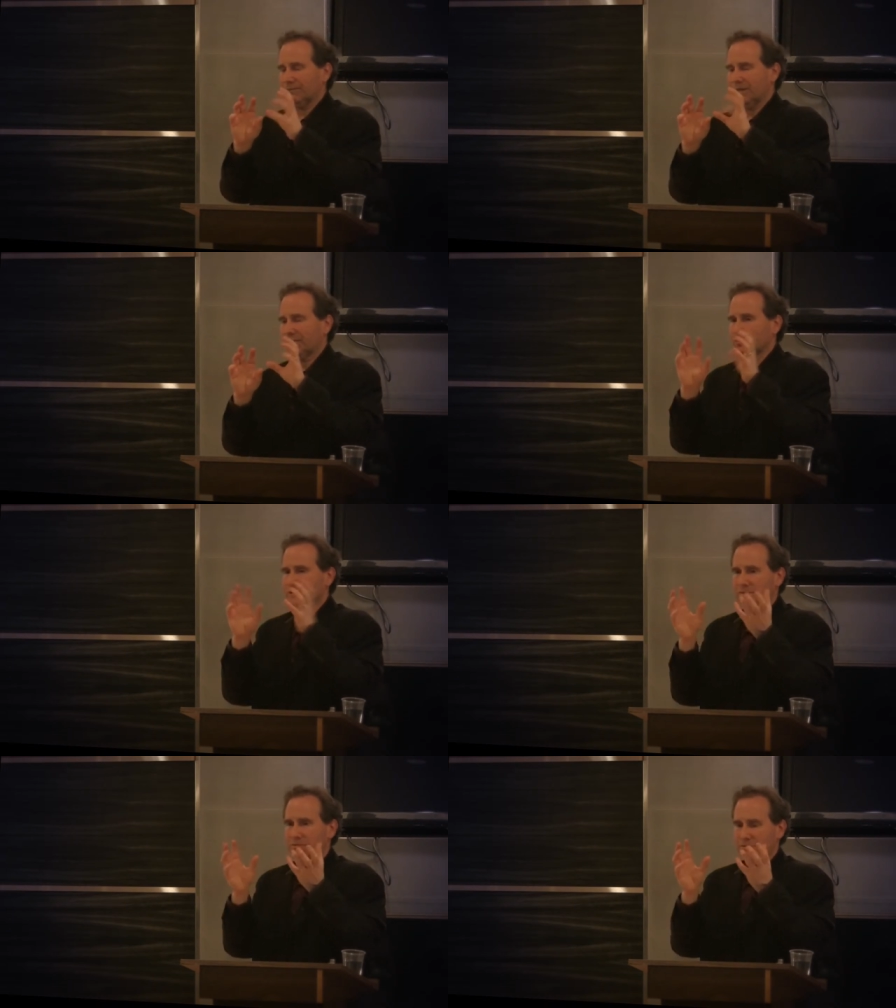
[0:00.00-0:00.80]

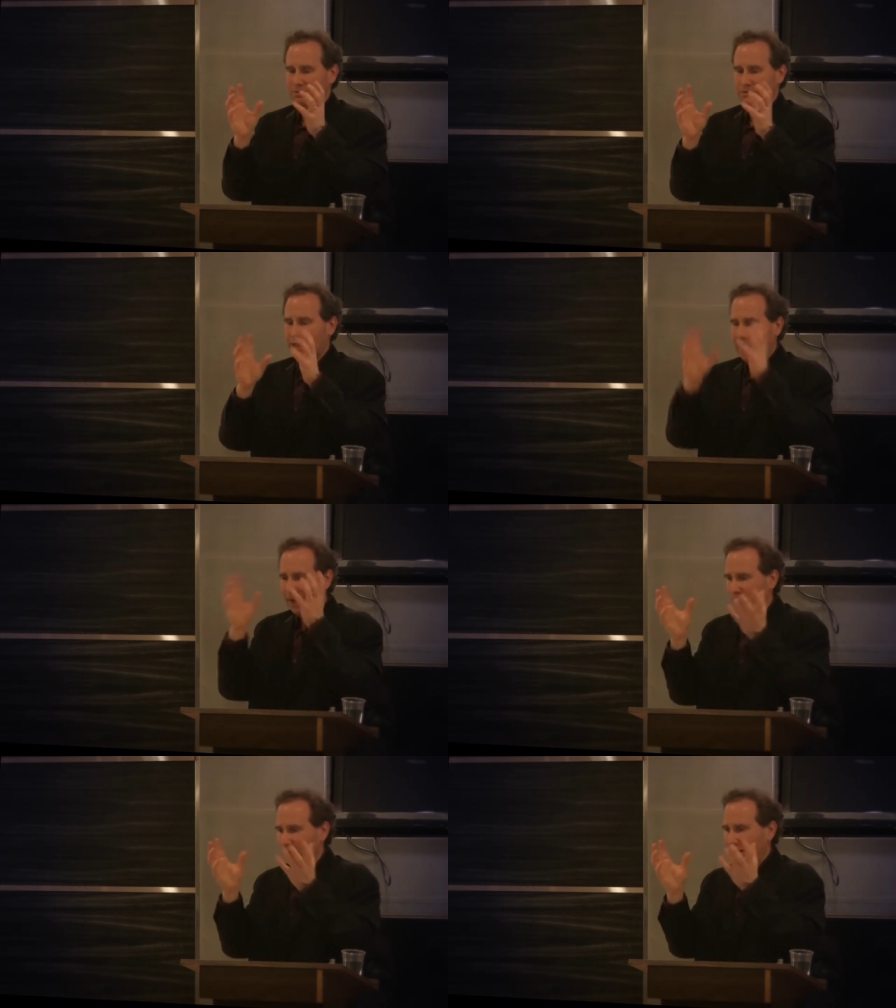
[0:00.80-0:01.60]
under
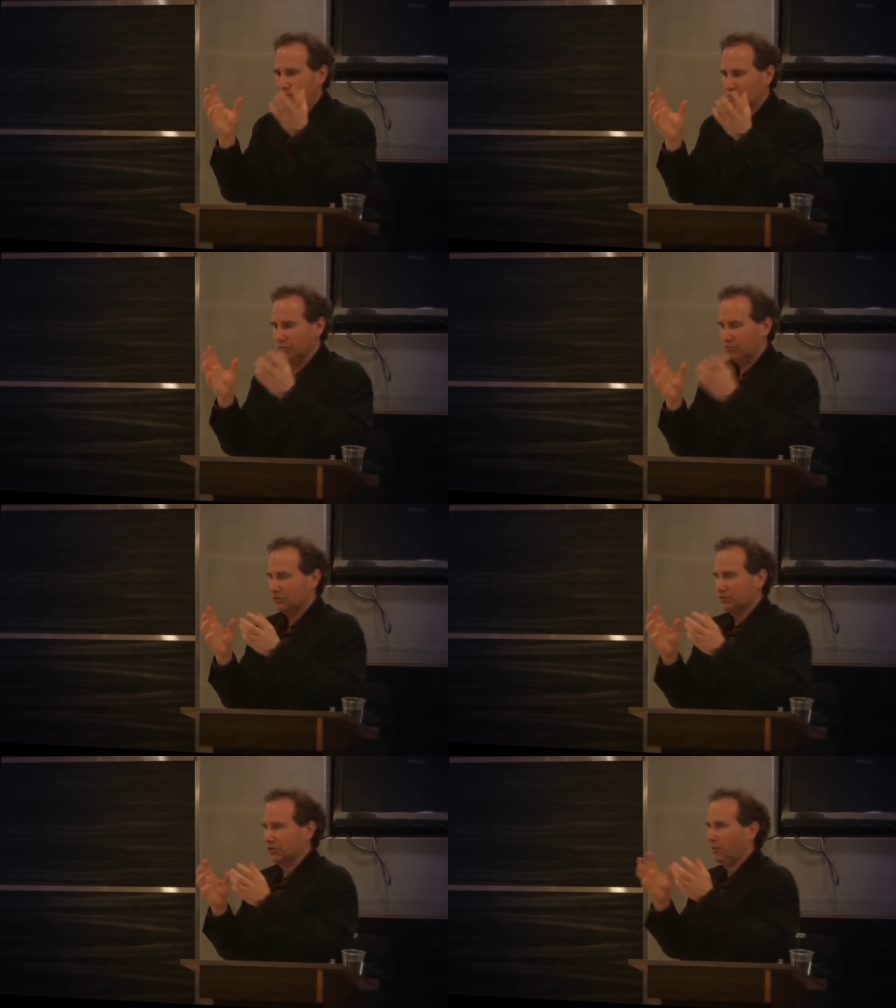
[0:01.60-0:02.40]
copyright
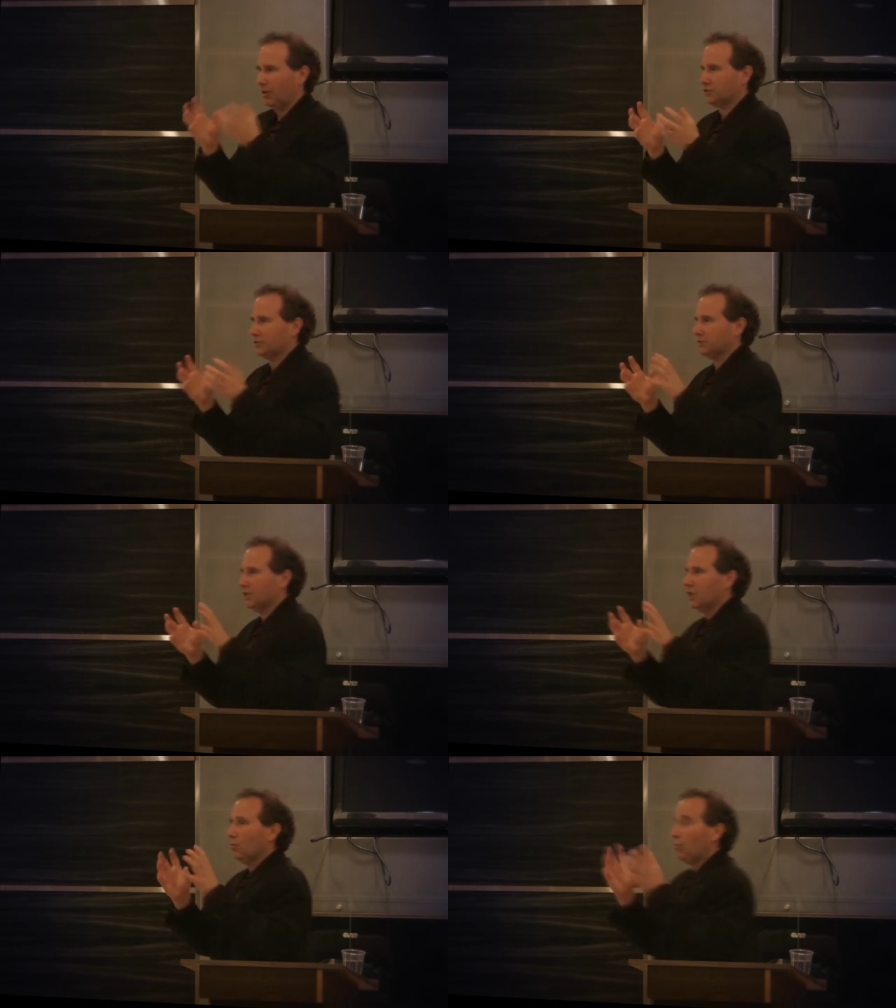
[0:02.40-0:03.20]
rules, the question is
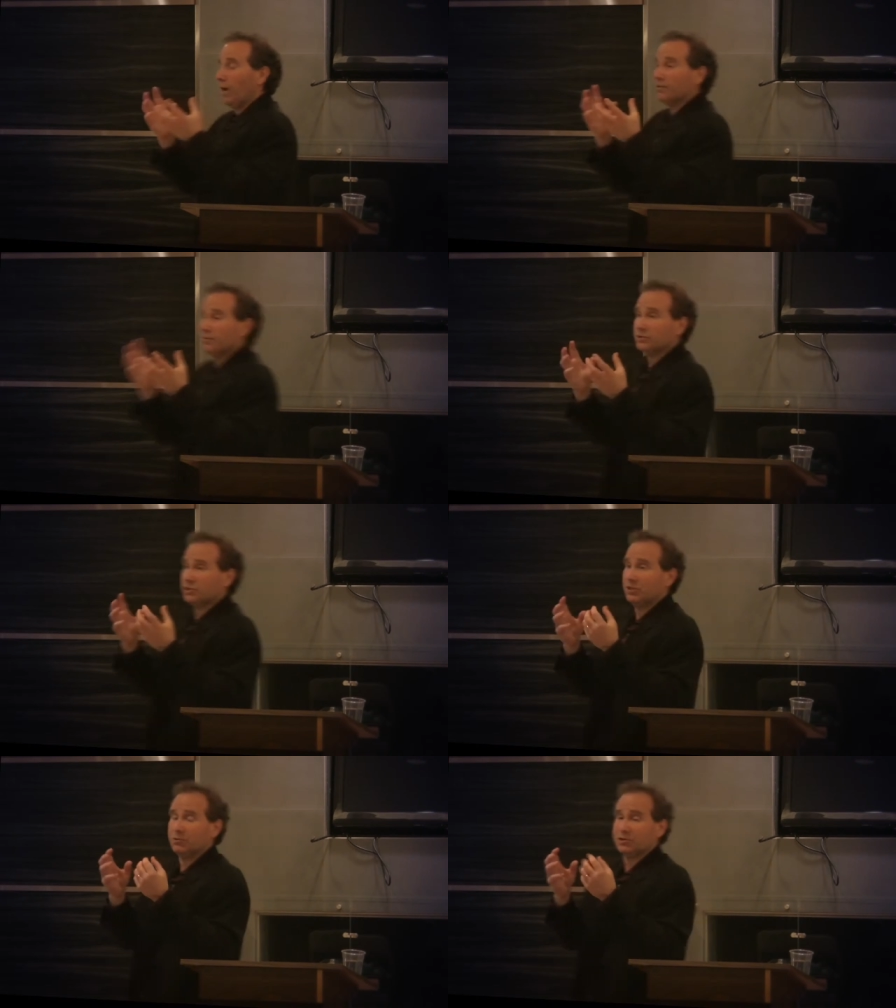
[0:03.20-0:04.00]
whether
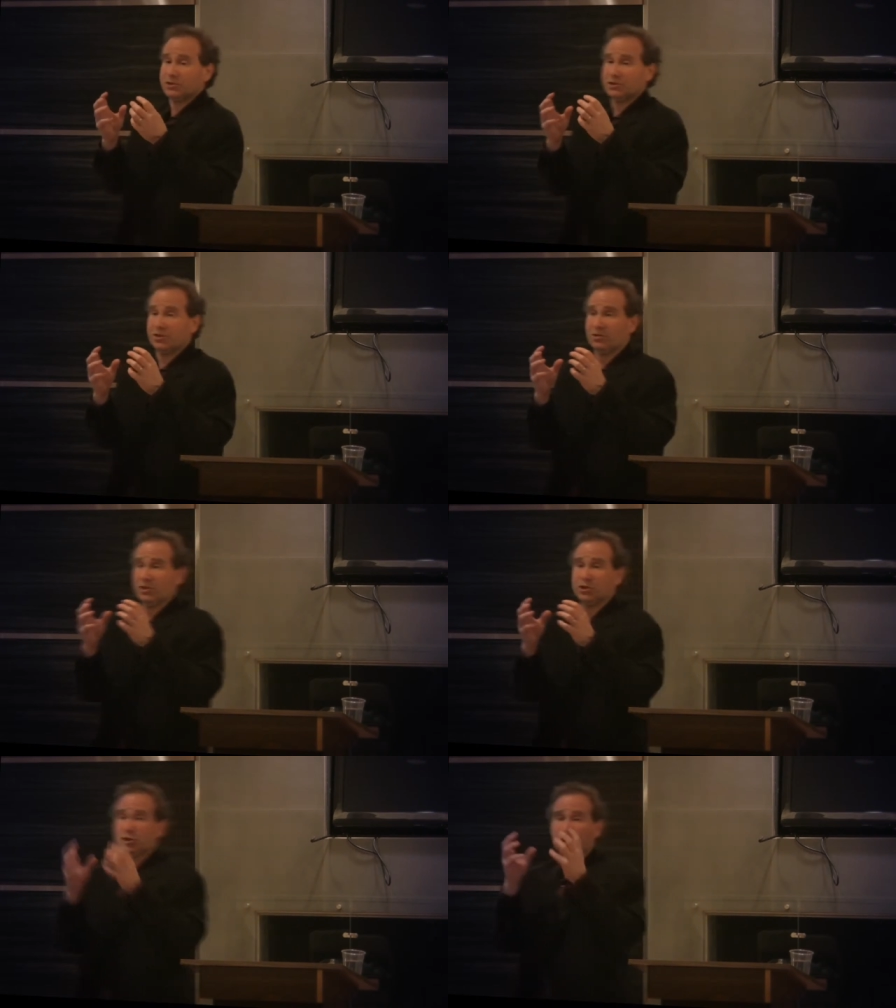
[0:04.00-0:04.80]
she was considered
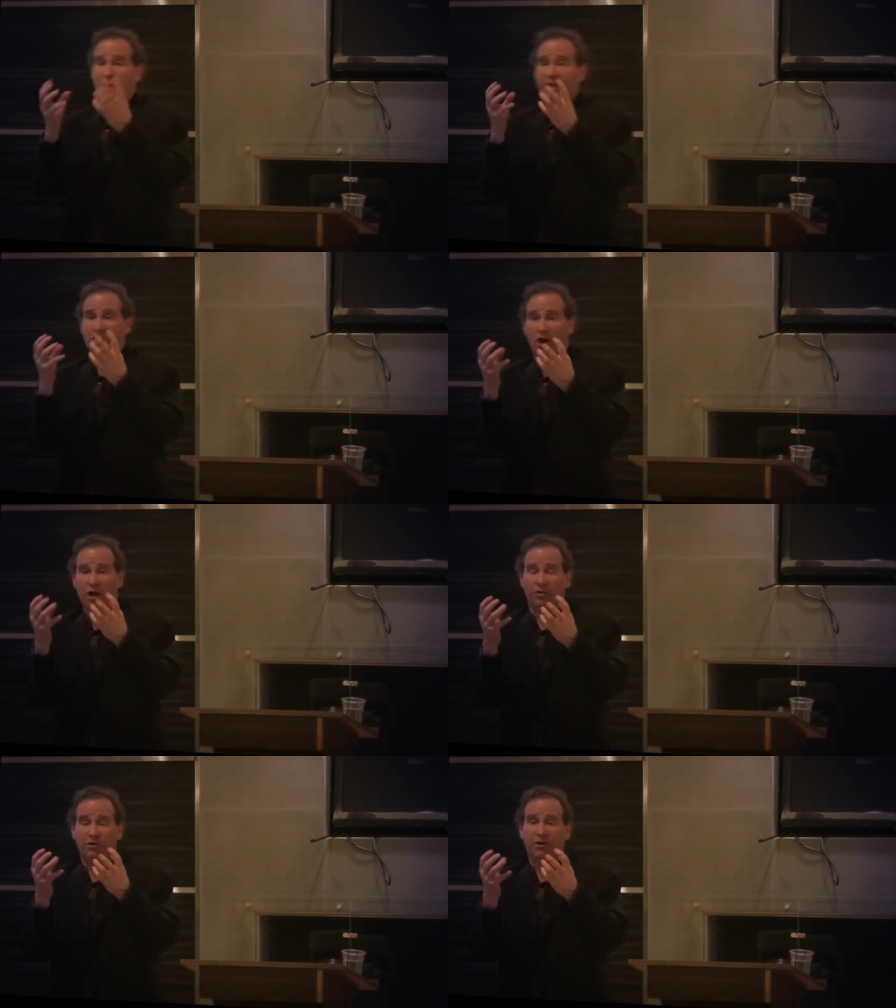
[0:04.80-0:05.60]
a joint
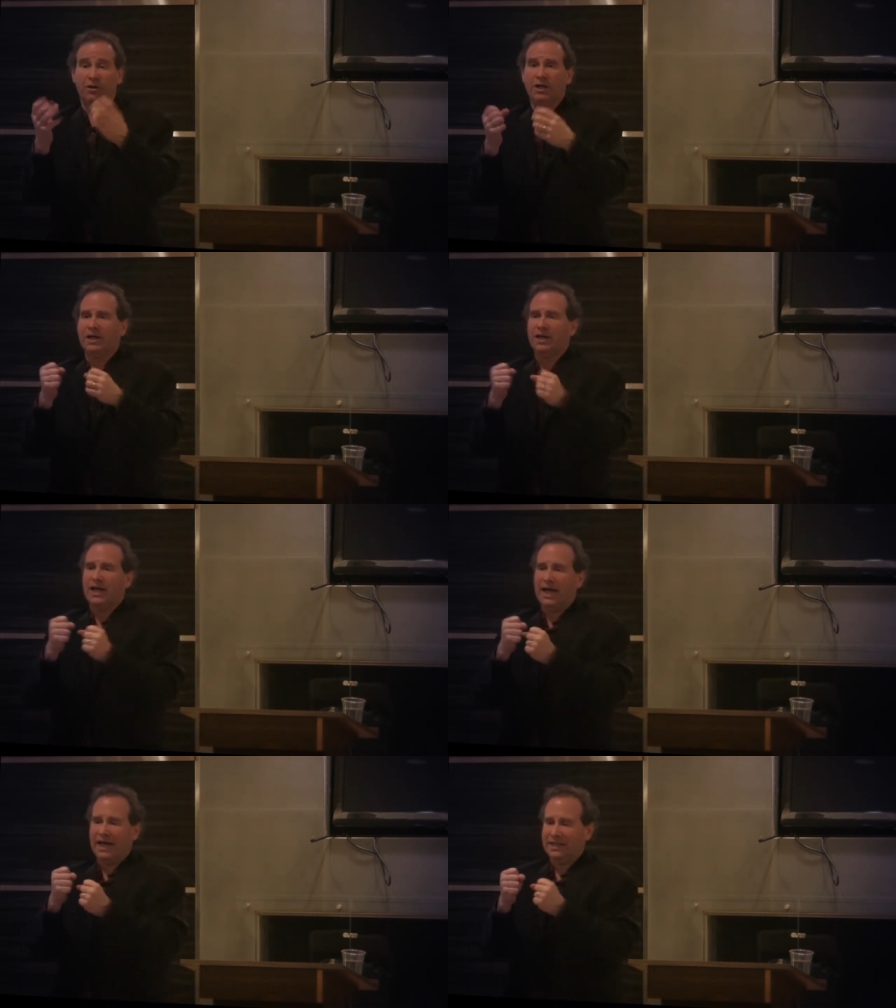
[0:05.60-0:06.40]
author.
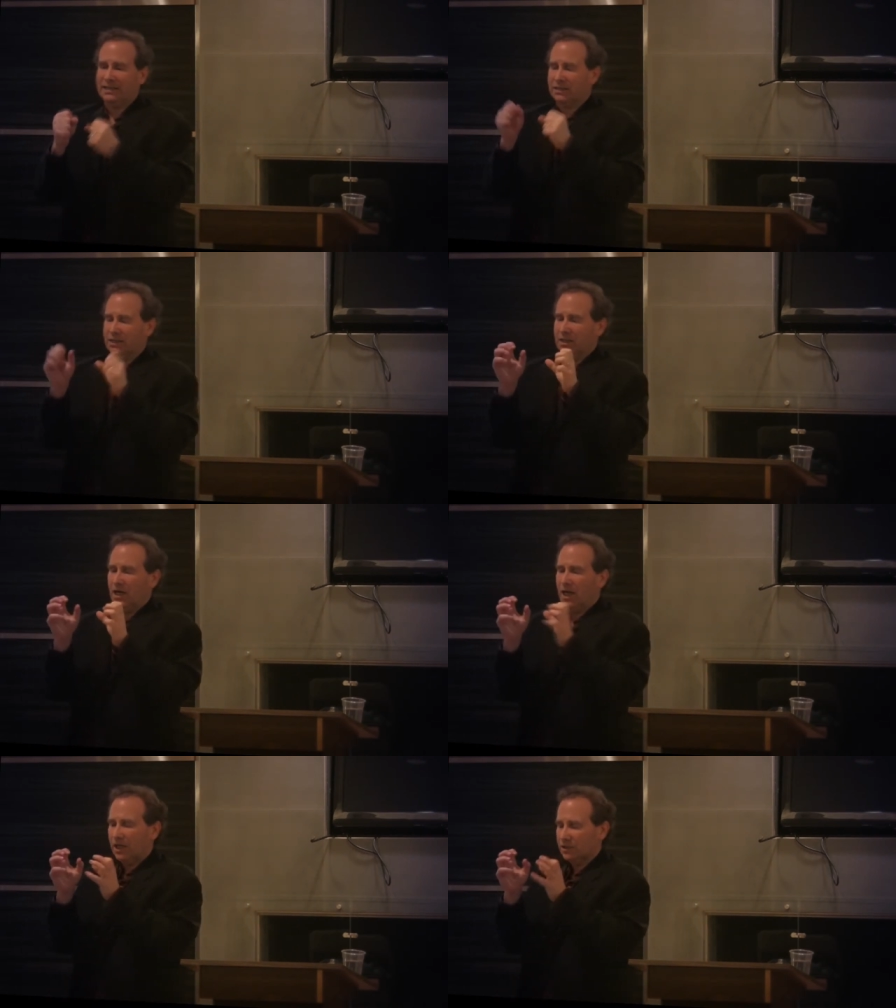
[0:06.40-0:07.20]
And
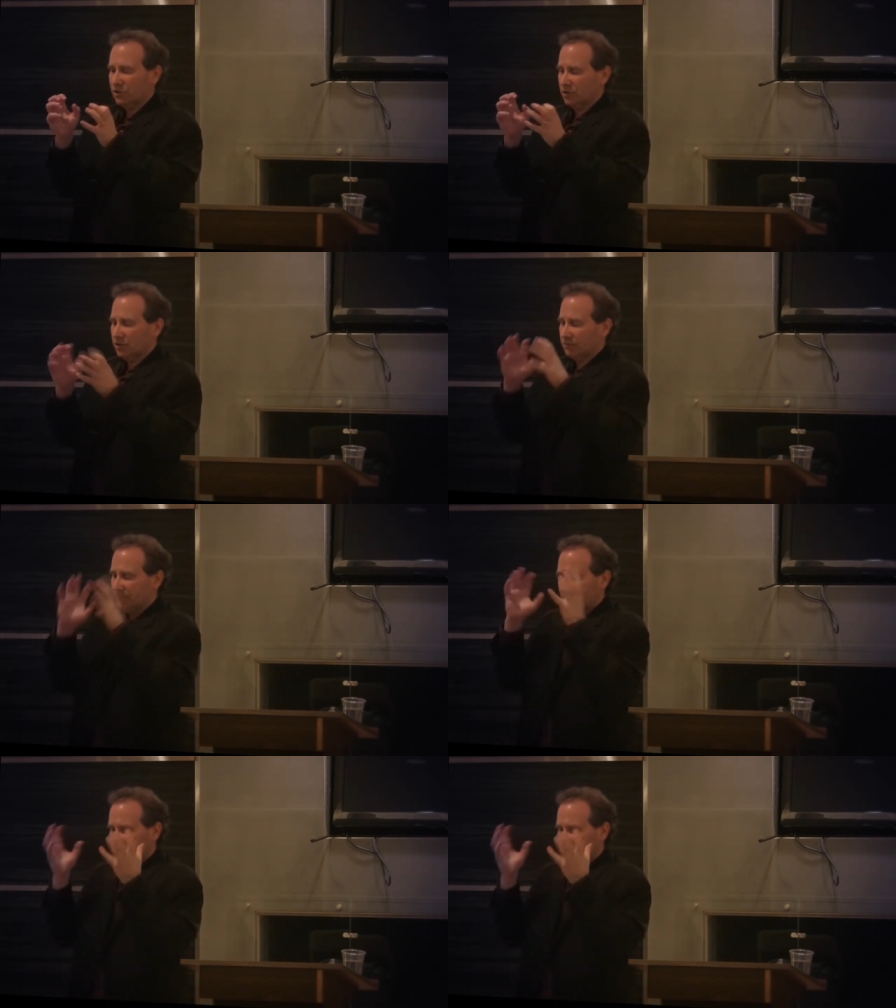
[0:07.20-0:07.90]
under